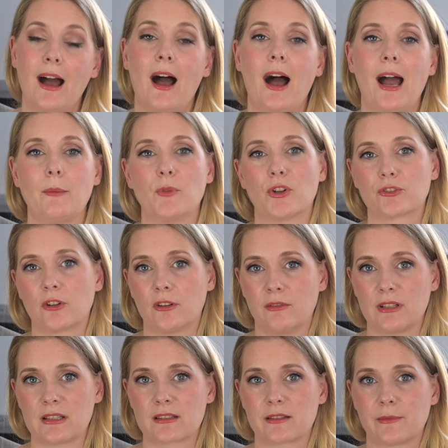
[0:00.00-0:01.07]
I'm not
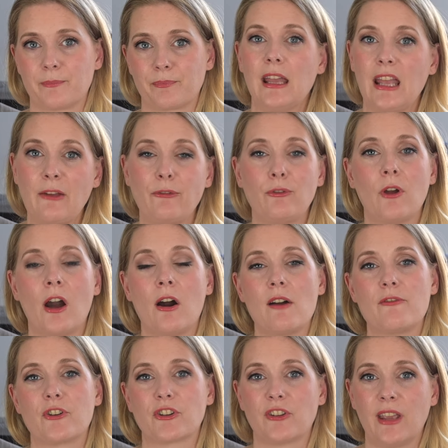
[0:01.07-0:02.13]
convinced. If you,
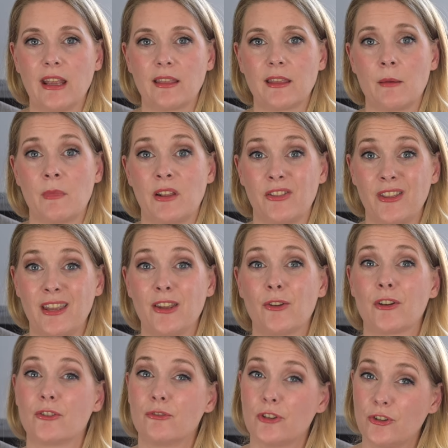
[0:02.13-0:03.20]
however, take them and think you
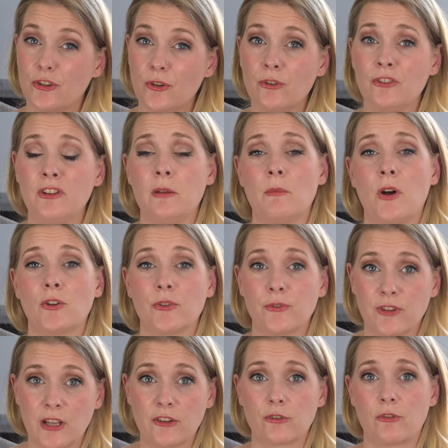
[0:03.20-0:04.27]
can reduce the amount of
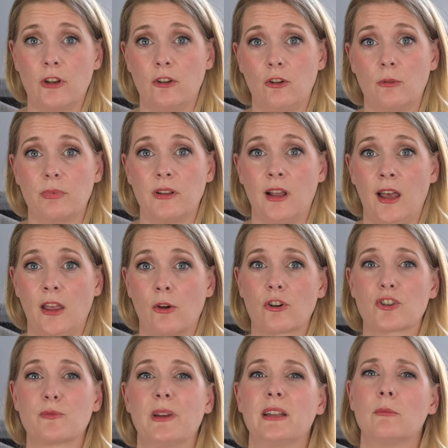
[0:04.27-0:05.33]
sunscreen you apply or
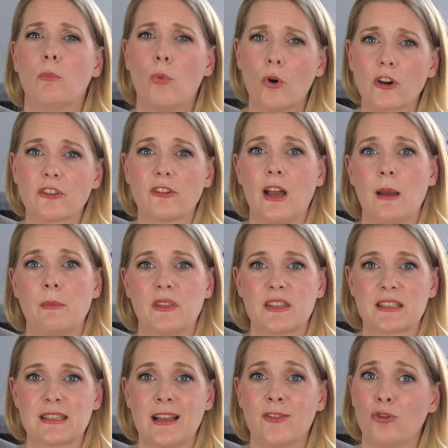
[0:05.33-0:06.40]
spend more time in the
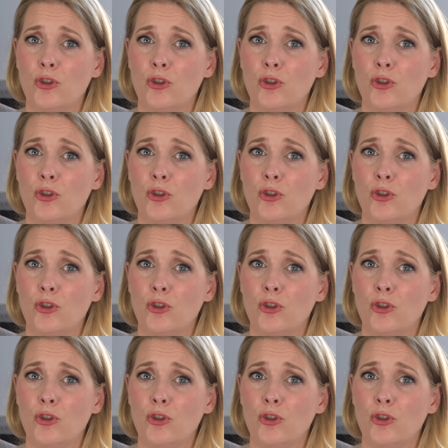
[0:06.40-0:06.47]
sun,